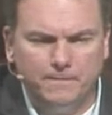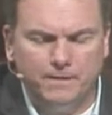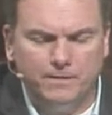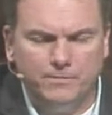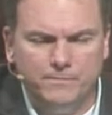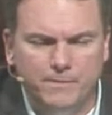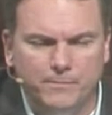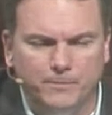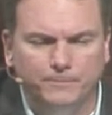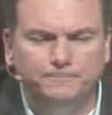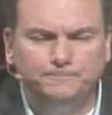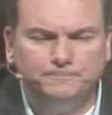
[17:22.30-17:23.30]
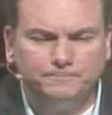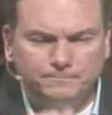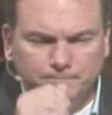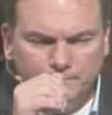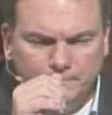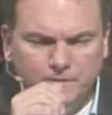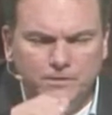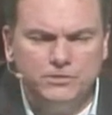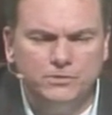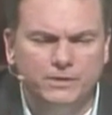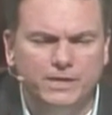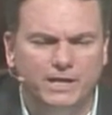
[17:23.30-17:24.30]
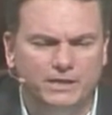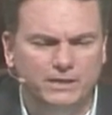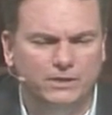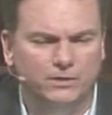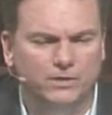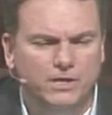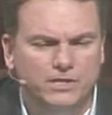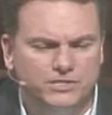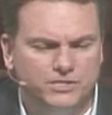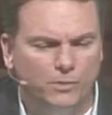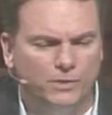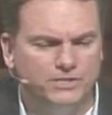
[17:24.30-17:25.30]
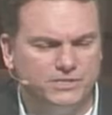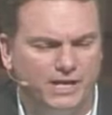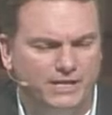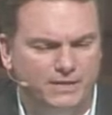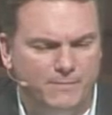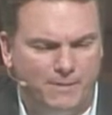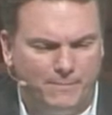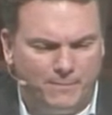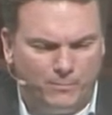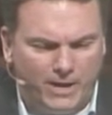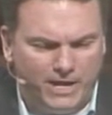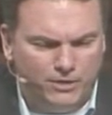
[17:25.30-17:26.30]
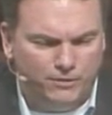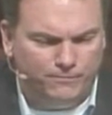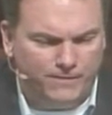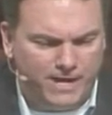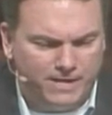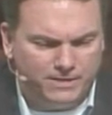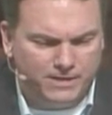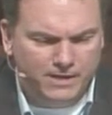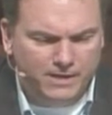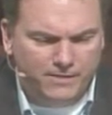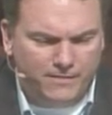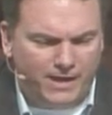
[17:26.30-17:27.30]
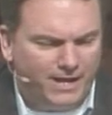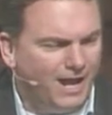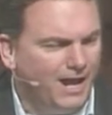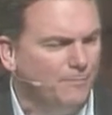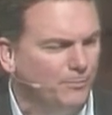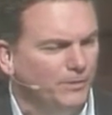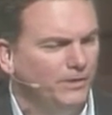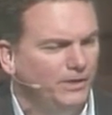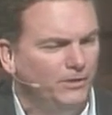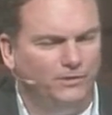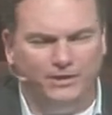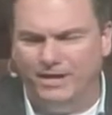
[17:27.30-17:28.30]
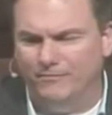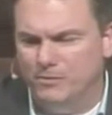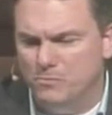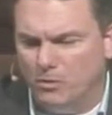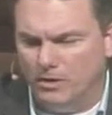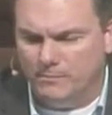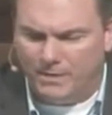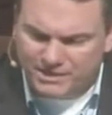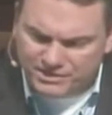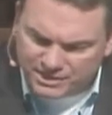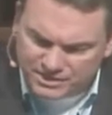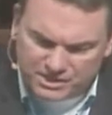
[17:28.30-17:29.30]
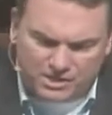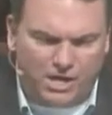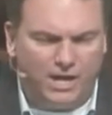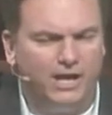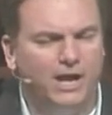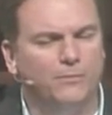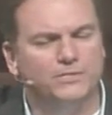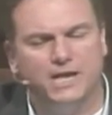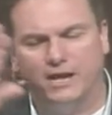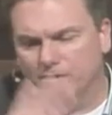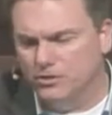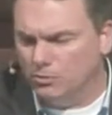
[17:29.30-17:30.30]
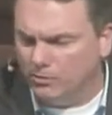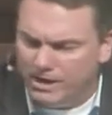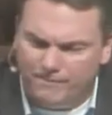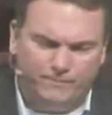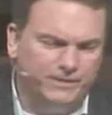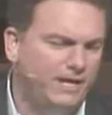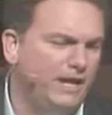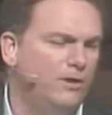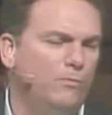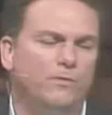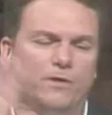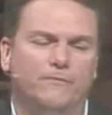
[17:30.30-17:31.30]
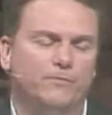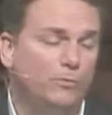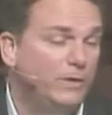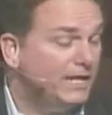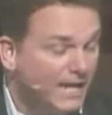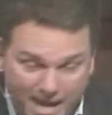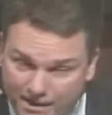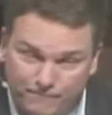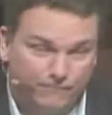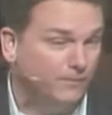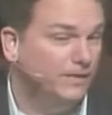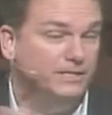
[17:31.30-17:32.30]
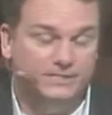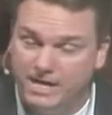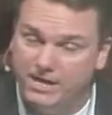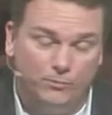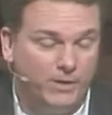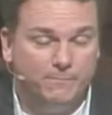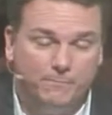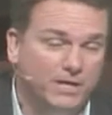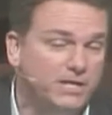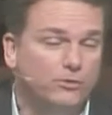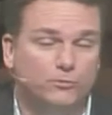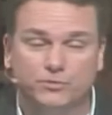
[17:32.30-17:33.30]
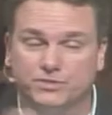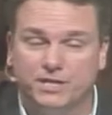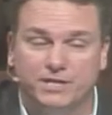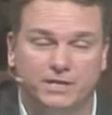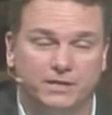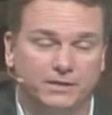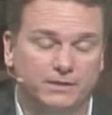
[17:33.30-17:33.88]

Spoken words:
I remember during that year, so excited about my brand new faith that I got up really early every morning. By 6 o'clock, I was out of the door every day of the week, Monday through Sunday.